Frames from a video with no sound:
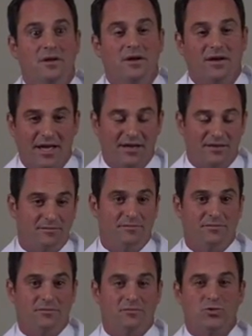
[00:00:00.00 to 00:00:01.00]
Again,
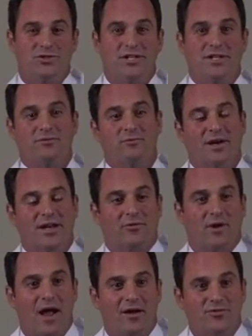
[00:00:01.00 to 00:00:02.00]
routine
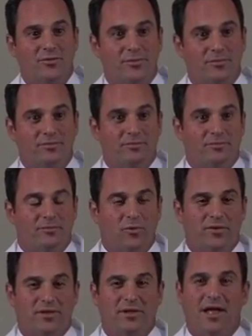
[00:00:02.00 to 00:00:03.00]
radiographs would
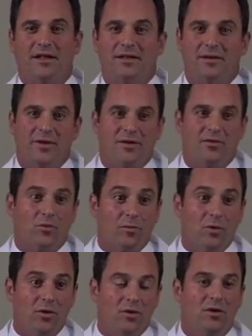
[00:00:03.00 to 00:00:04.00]
more than likely be
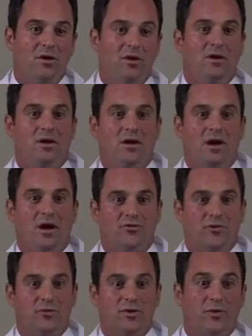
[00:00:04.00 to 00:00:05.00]
normal,
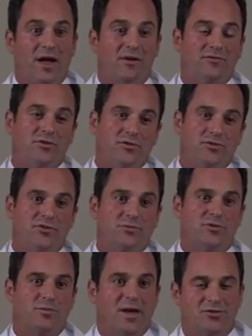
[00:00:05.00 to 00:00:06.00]
so we do have to do some
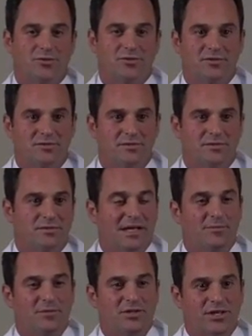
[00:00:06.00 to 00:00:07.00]
special
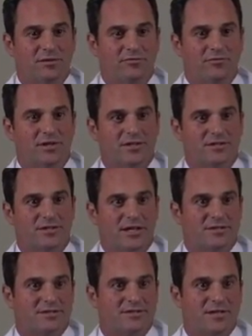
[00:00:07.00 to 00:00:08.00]
imaging for this, and
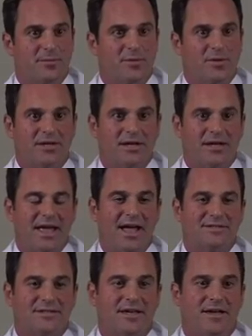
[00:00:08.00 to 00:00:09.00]
that's typically a
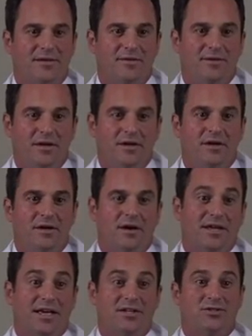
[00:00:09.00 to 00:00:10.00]
CAT scan.
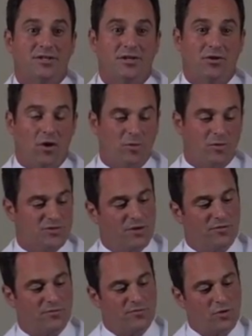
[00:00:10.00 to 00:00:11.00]
Occasionally a carpal
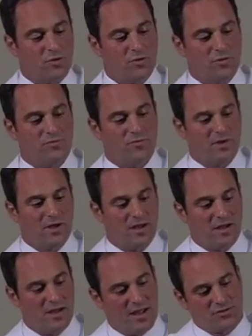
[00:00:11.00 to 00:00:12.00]
tunnel view
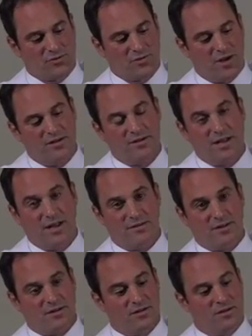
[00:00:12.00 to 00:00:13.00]
of x-ray down
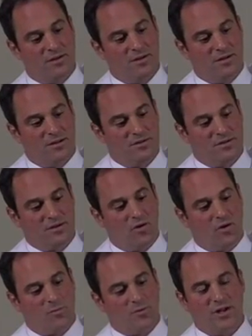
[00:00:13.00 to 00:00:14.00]
the
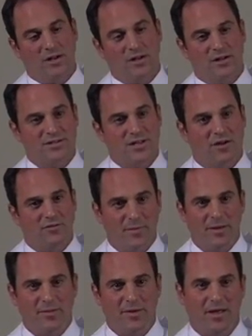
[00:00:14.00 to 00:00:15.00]
carpal tunnel itself
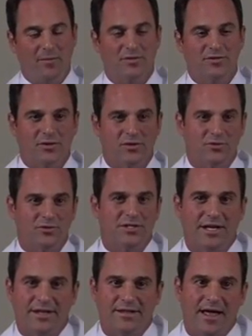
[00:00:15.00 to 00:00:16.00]
may be able to
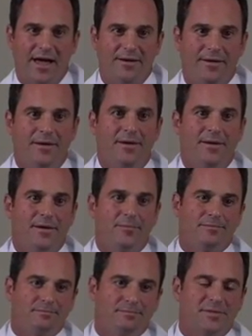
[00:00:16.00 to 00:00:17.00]
elucidate that.
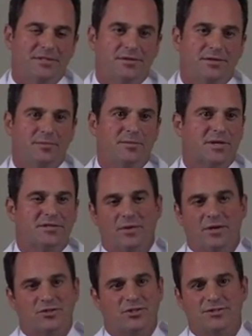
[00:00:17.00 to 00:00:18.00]
It's
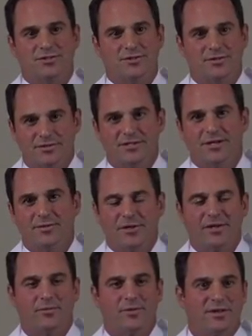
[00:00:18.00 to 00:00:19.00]
much easier
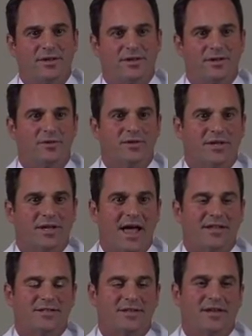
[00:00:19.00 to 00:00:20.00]
seemingly with a
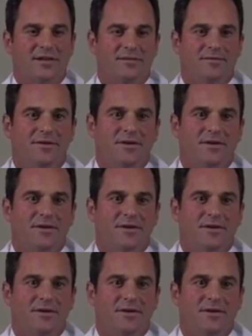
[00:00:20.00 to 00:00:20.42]
CAT scan.